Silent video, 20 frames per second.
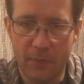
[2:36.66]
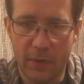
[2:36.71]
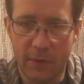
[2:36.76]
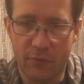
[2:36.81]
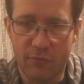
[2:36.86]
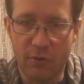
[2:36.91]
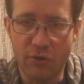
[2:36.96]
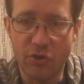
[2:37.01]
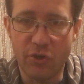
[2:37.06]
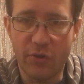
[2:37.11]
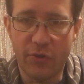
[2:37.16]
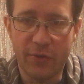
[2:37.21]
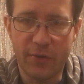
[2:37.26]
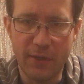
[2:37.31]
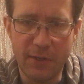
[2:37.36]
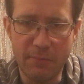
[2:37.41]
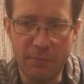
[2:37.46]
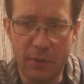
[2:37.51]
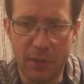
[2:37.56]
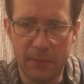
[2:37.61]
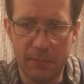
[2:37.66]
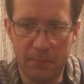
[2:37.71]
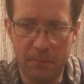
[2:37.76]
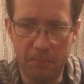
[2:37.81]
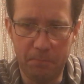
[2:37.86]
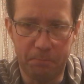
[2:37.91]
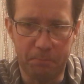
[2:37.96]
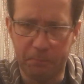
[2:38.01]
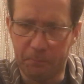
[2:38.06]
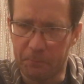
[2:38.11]
astringency, but
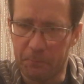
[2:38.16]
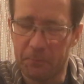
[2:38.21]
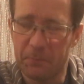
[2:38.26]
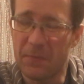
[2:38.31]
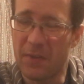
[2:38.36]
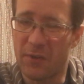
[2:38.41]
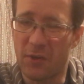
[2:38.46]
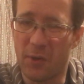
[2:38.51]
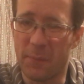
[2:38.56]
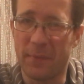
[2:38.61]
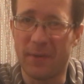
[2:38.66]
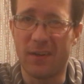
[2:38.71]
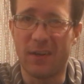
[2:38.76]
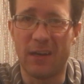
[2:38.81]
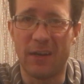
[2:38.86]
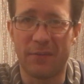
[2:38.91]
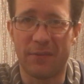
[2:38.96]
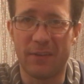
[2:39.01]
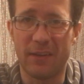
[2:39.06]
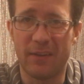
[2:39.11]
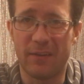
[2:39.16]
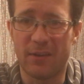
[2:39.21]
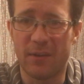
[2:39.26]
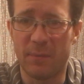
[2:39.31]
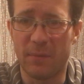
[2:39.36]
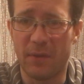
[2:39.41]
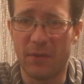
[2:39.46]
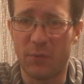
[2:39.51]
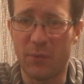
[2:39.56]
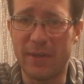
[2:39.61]
it's helping to offset
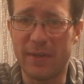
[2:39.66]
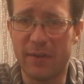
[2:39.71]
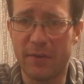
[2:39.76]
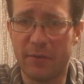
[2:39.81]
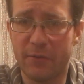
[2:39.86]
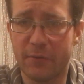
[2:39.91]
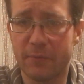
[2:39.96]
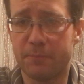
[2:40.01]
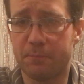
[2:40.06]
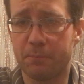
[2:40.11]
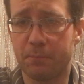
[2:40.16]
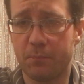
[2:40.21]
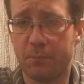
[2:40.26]
some of the sweetness.